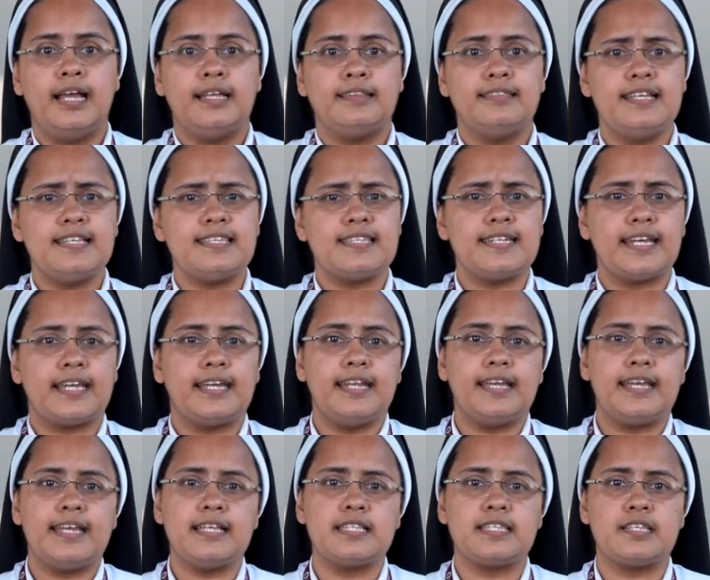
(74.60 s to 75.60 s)
This
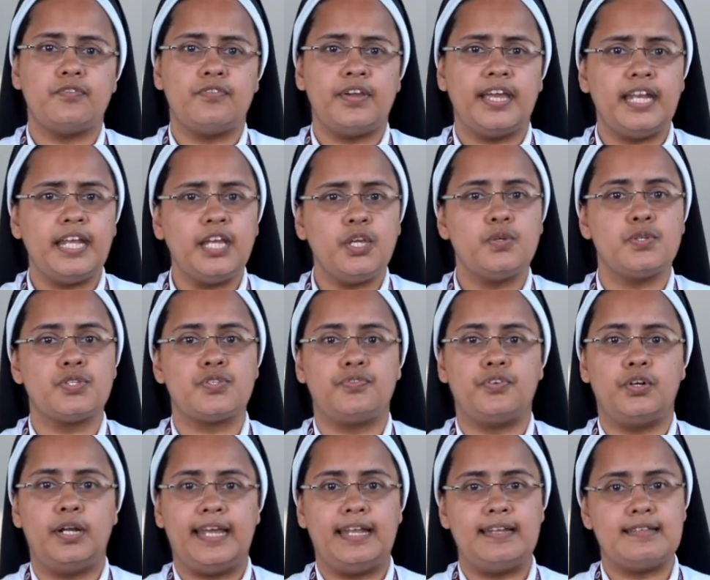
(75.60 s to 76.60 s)
technique is very
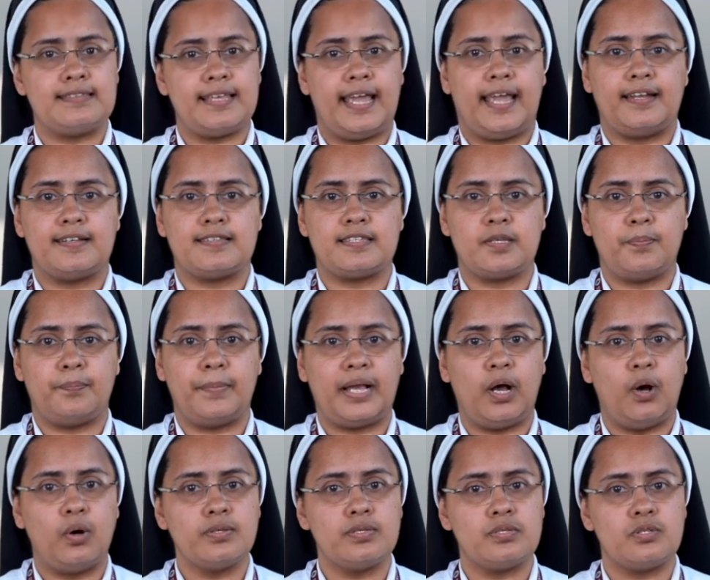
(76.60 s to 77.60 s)
useful in science
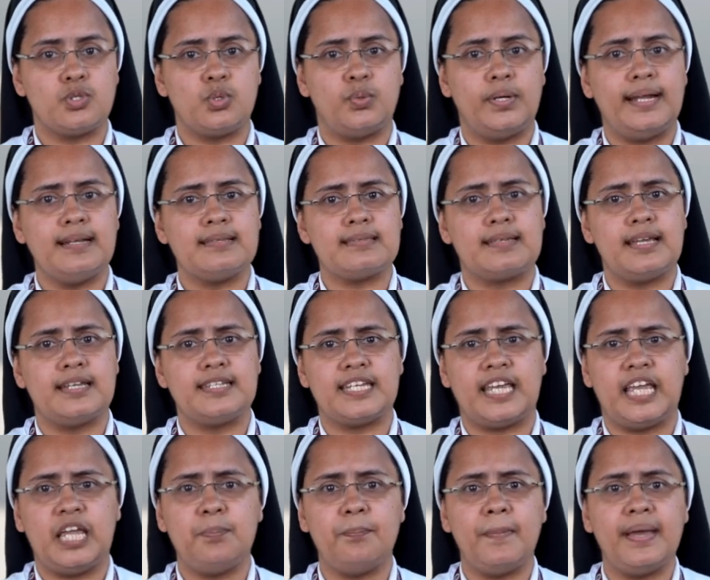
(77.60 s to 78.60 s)
because students get
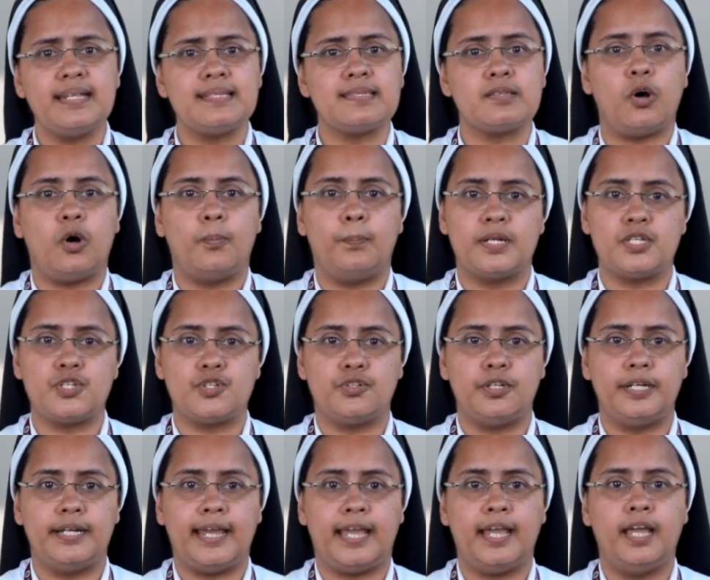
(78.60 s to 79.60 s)
immense
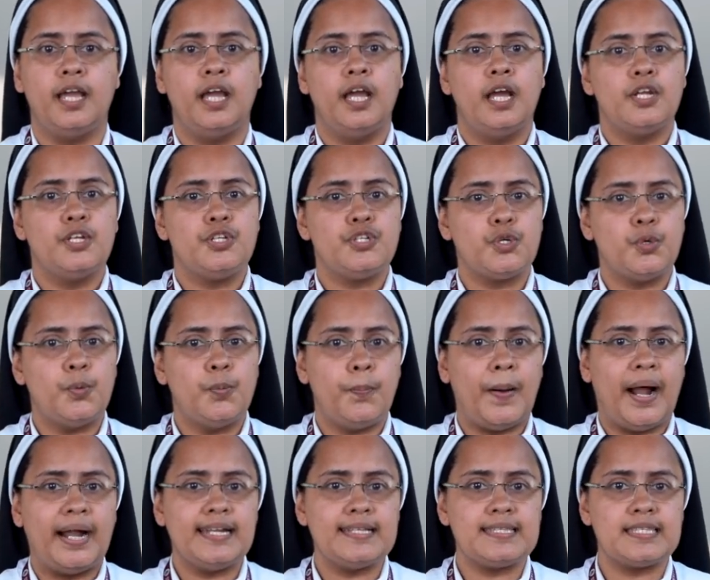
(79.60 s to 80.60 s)
opportunity to
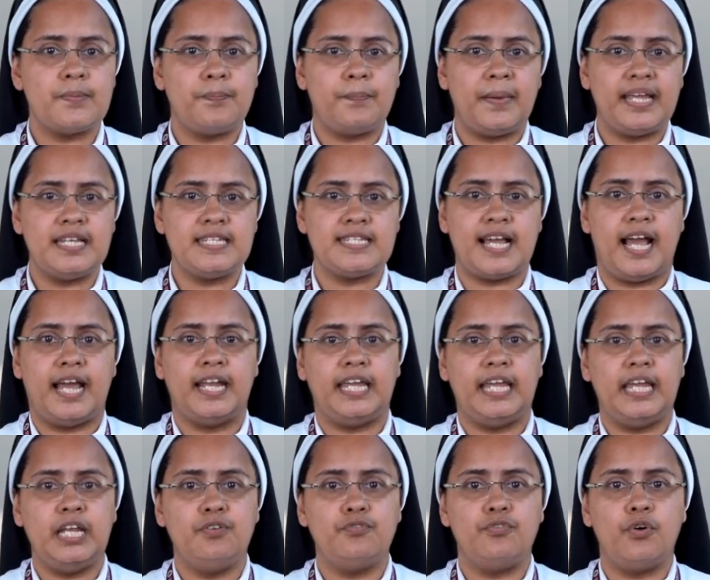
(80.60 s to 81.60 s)
participate and
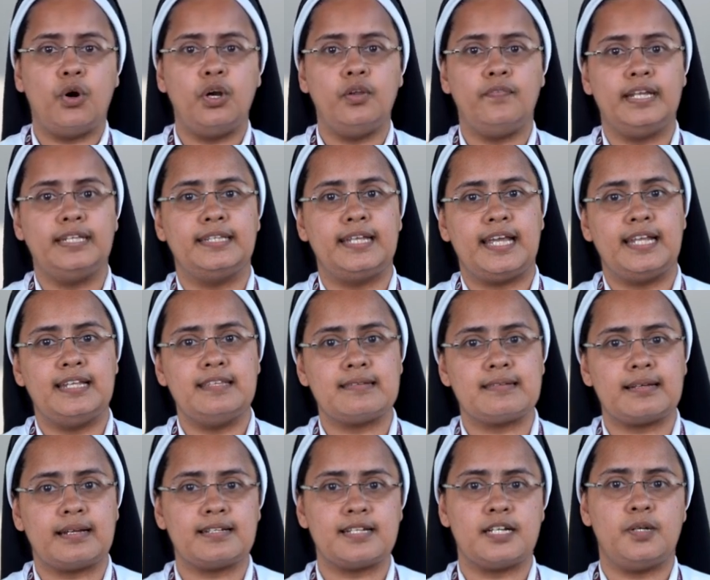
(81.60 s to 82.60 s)
involve in the
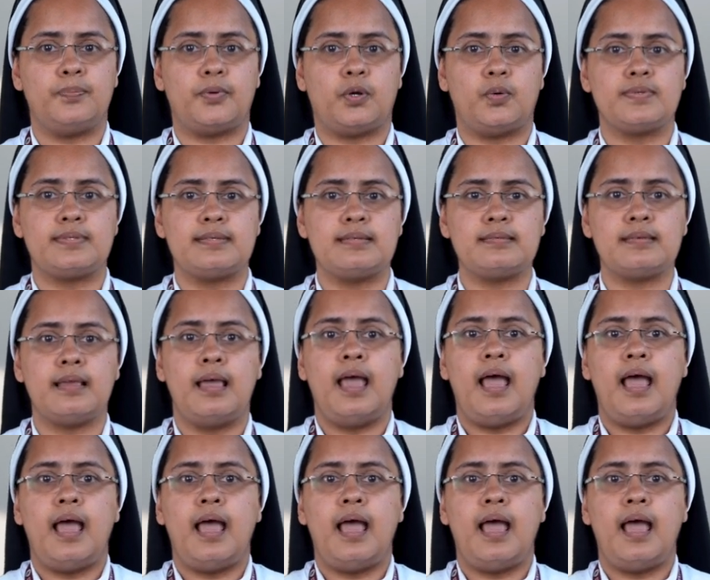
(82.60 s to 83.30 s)
instructional process